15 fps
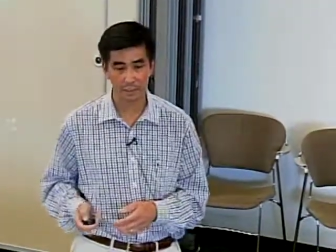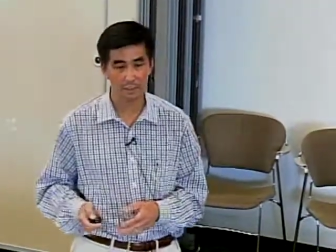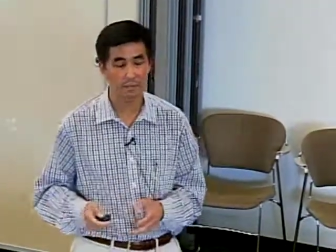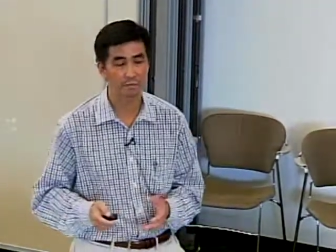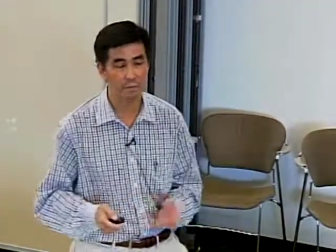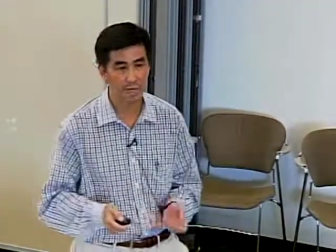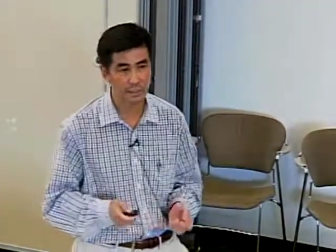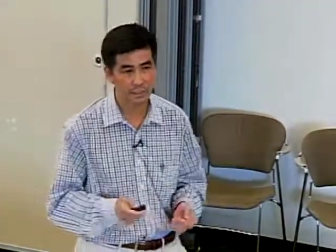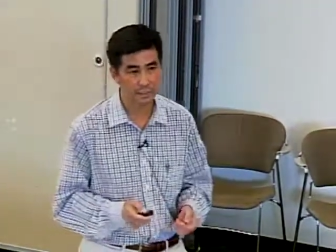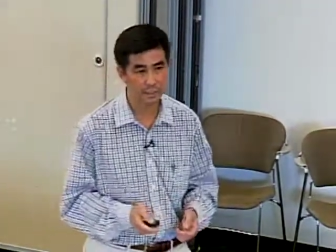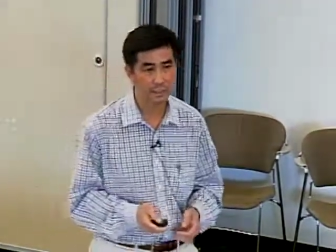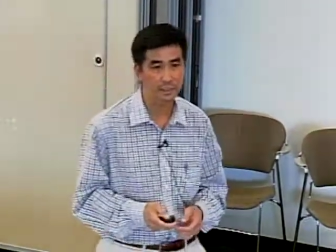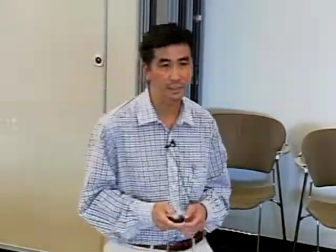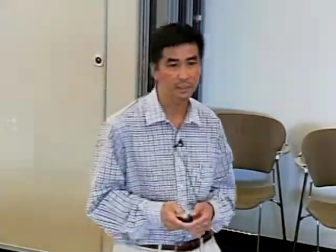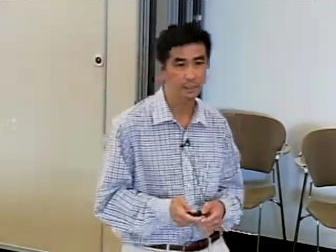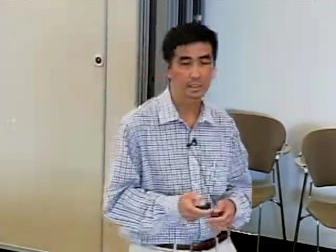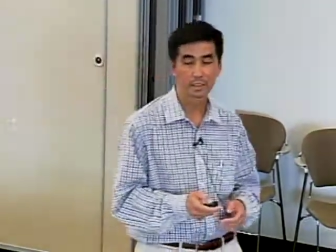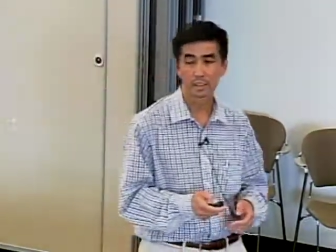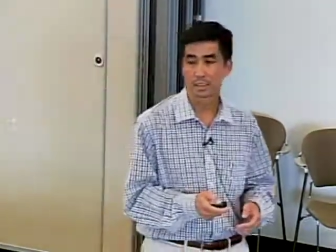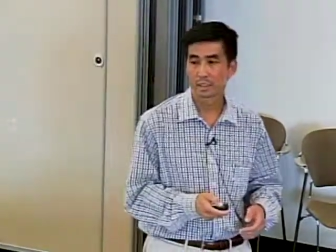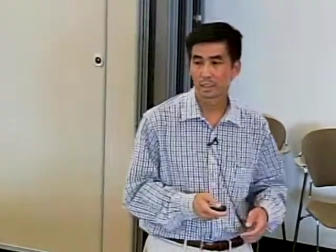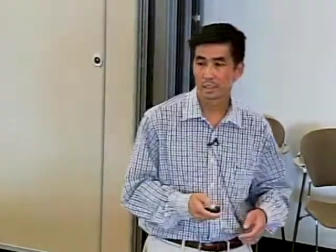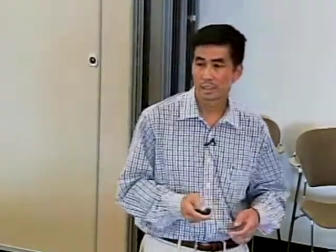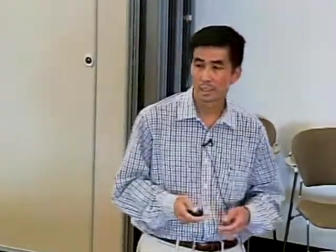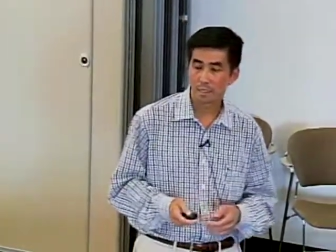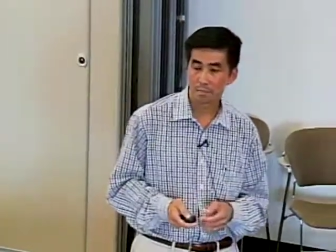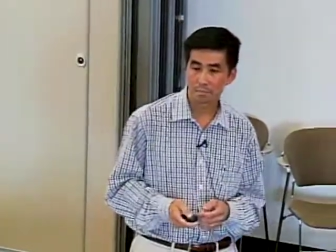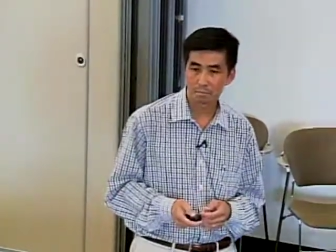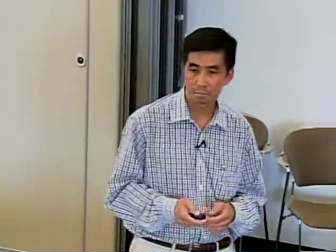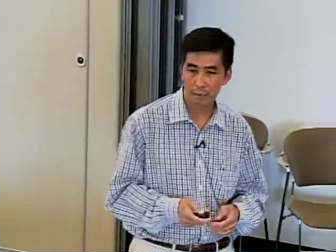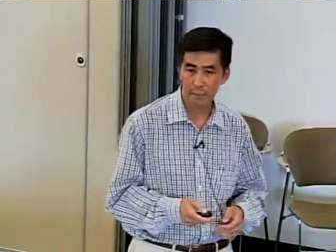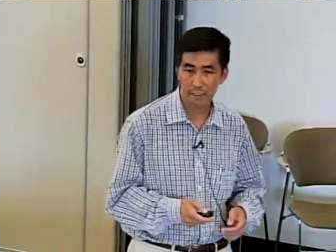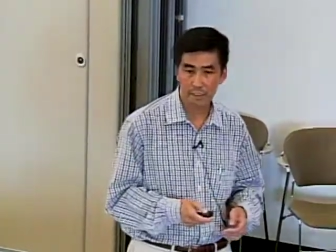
And in fact, kids um, with